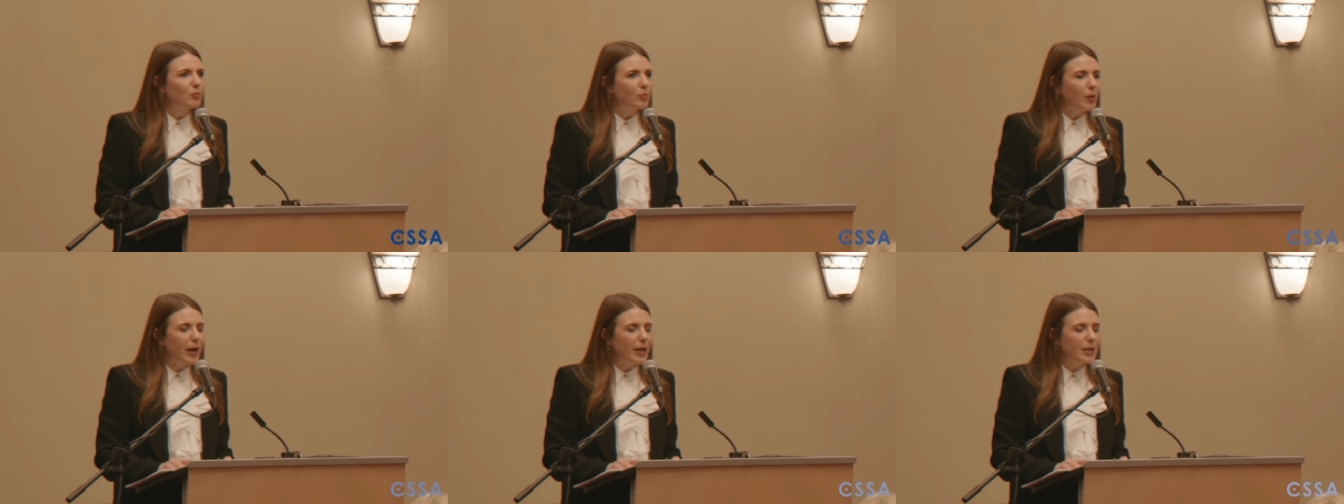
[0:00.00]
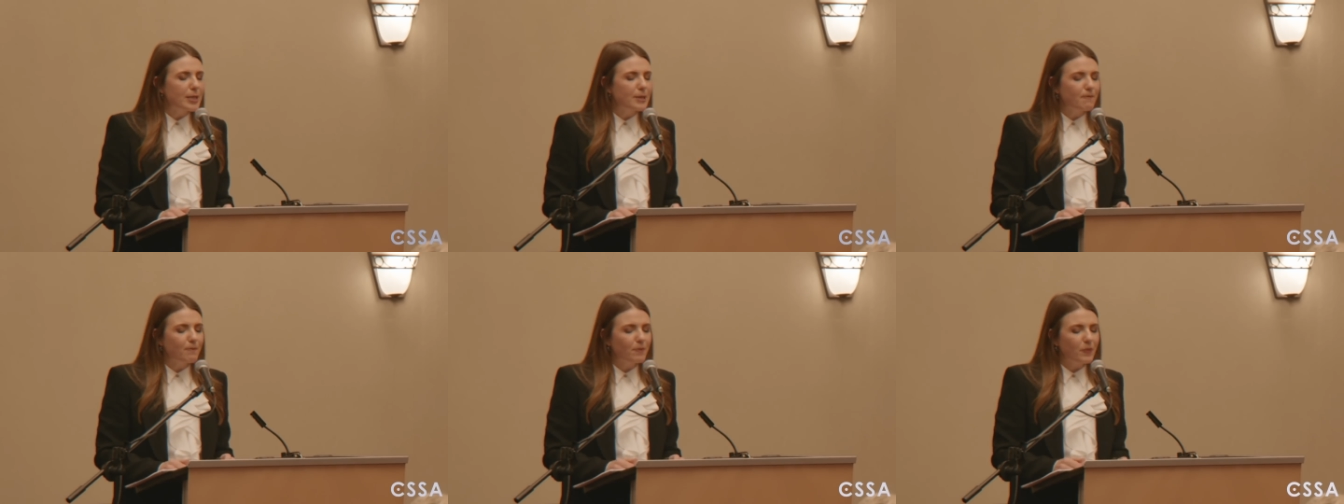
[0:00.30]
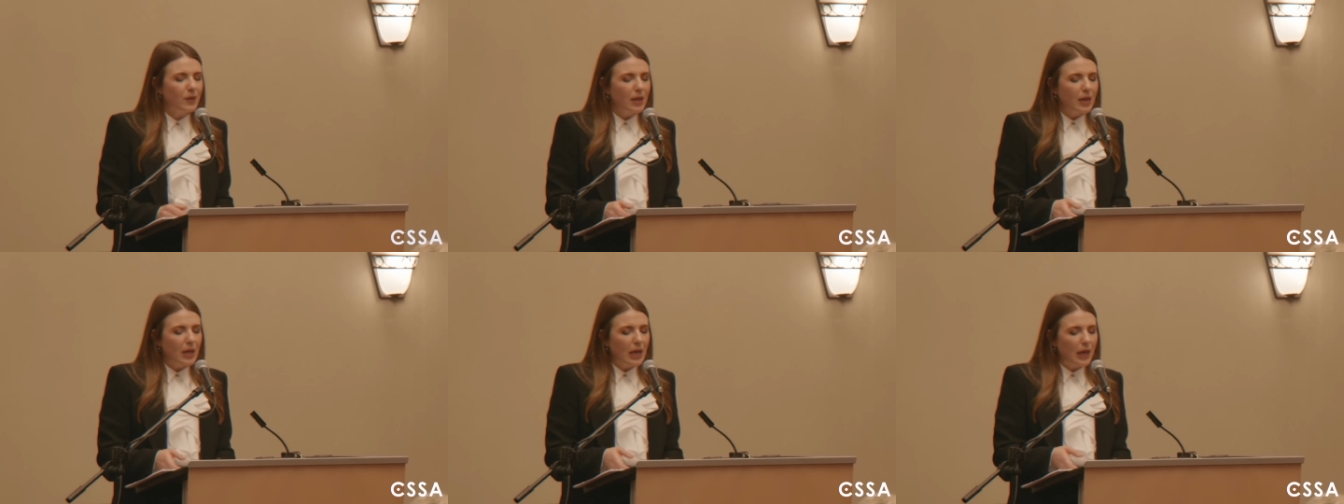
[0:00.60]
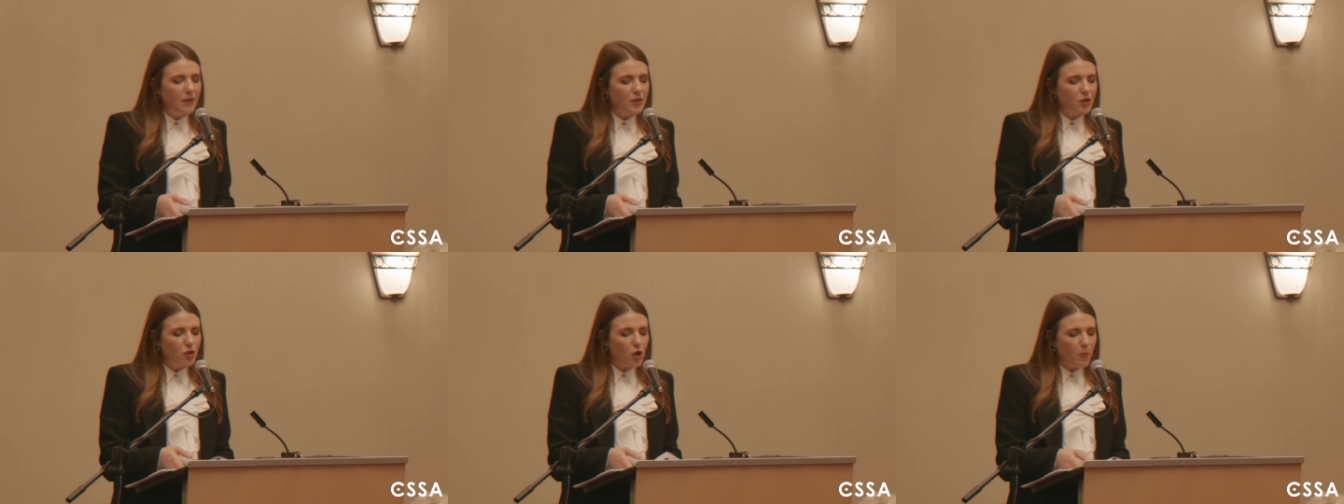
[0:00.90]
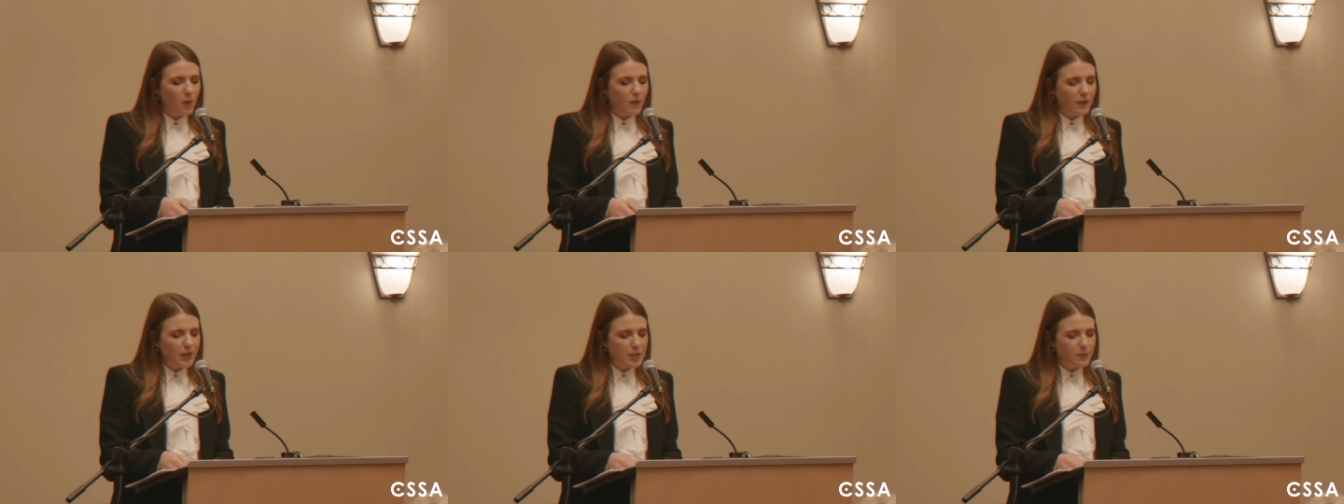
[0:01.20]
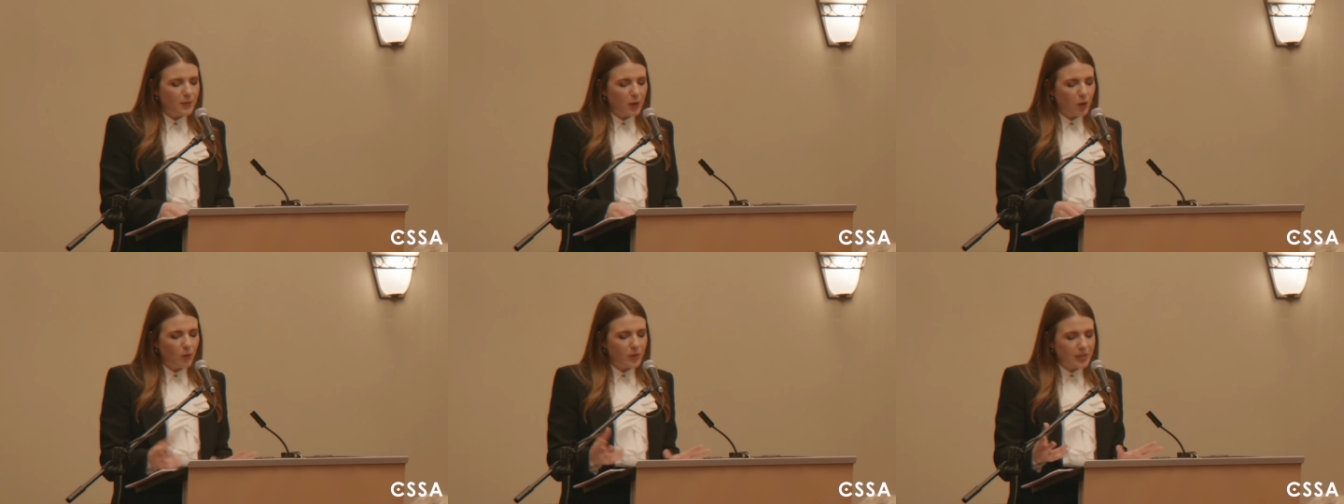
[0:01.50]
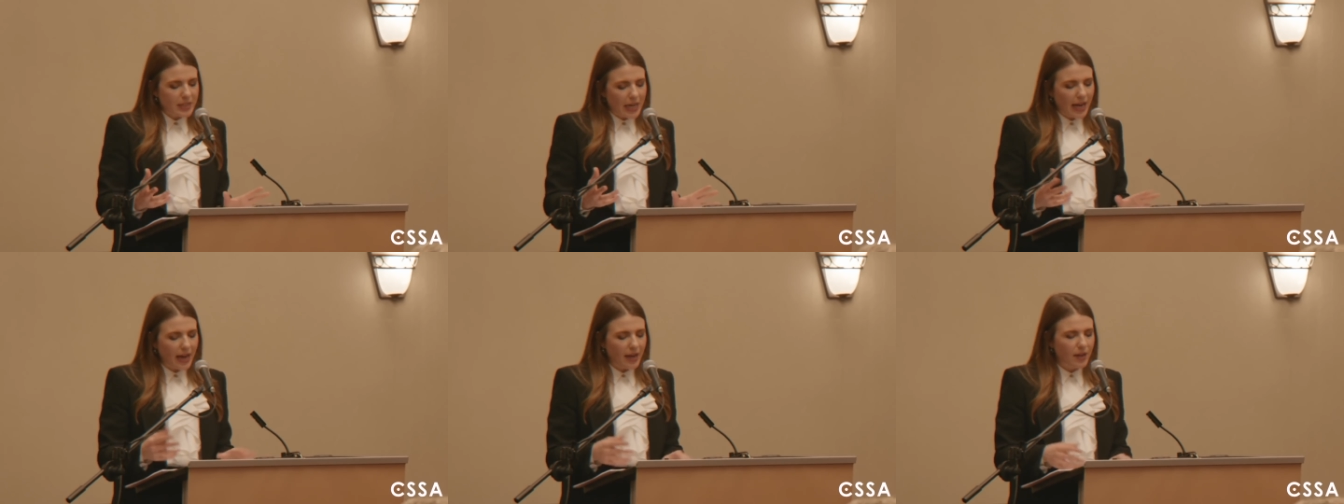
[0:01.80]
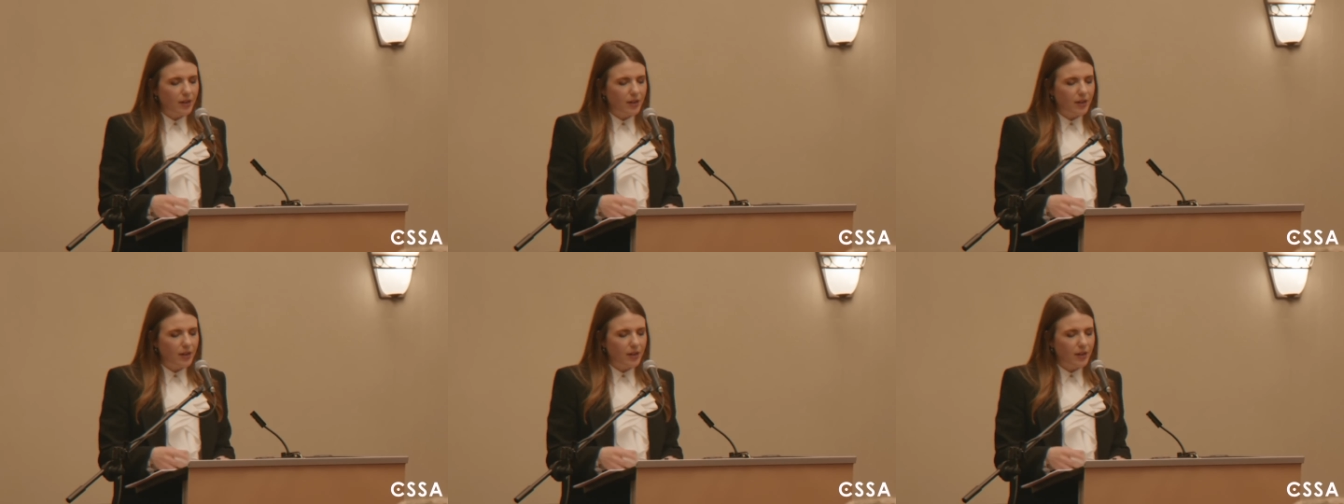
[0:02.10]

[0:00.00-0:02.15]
right? And the scope of this bill was a